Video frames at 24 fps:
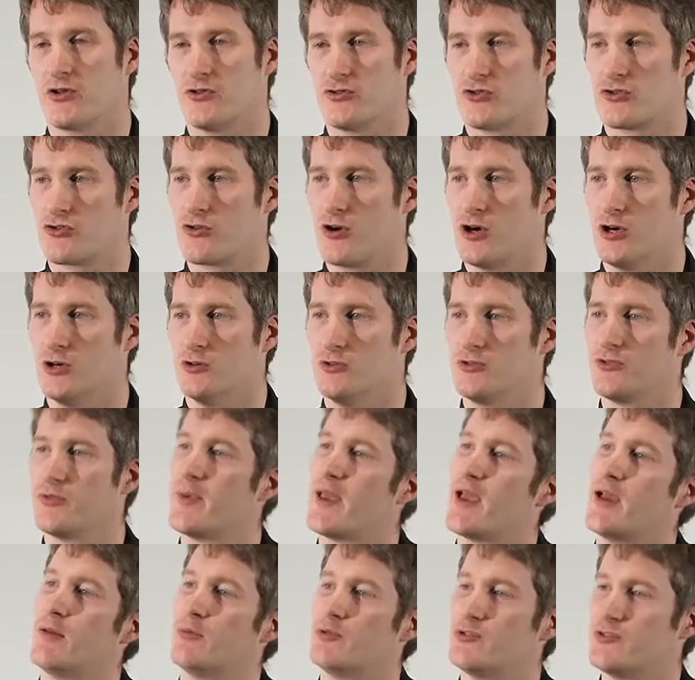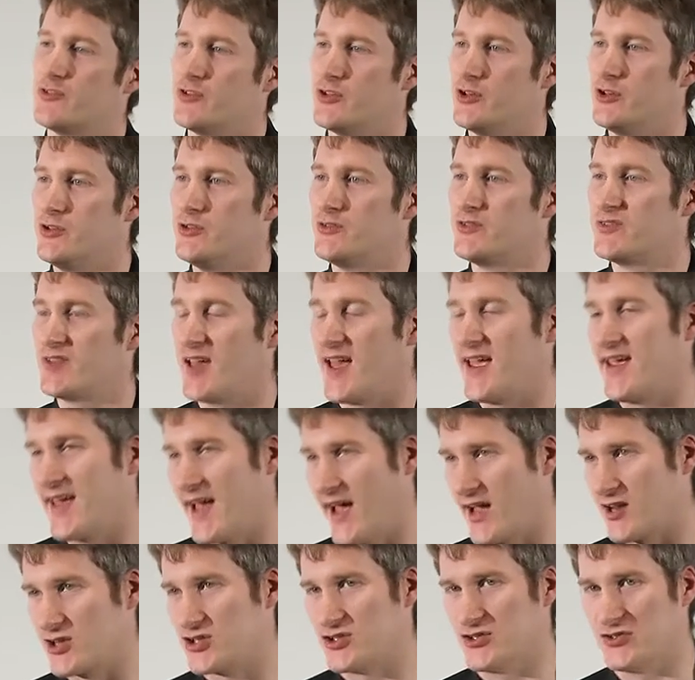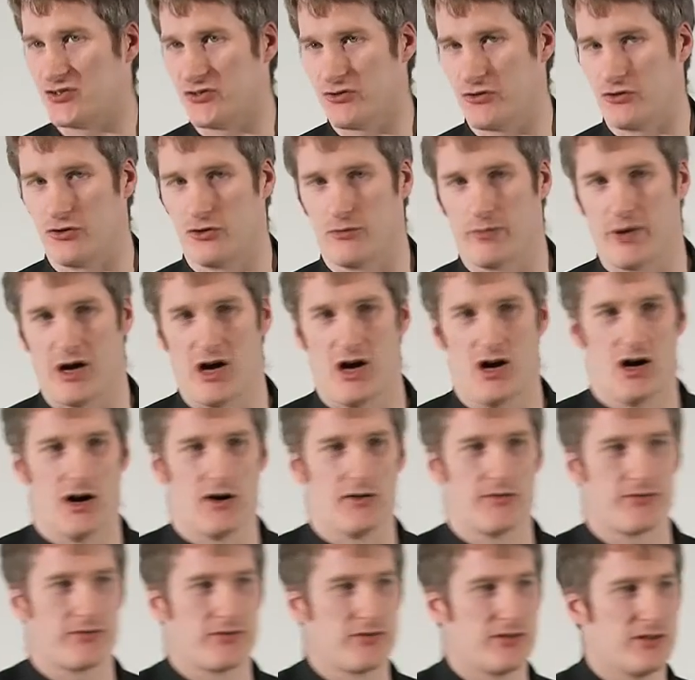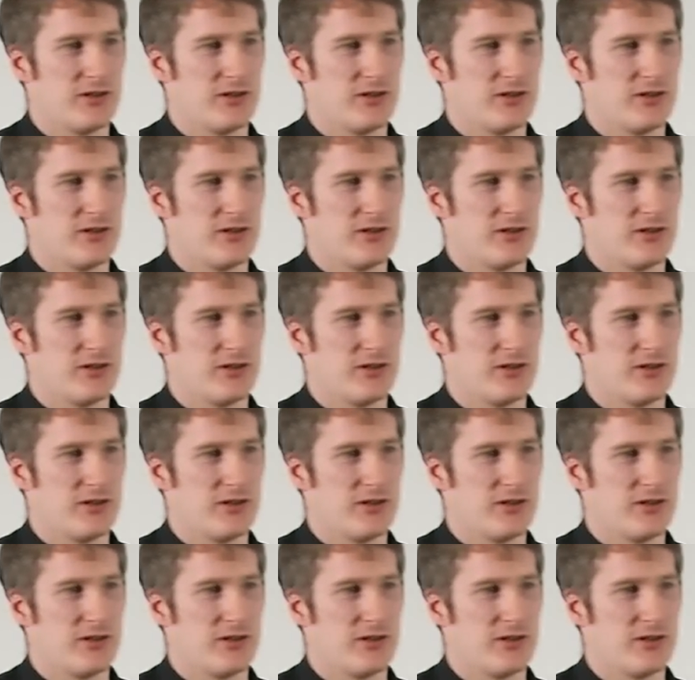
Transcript: control to be able to take actions on your behalf.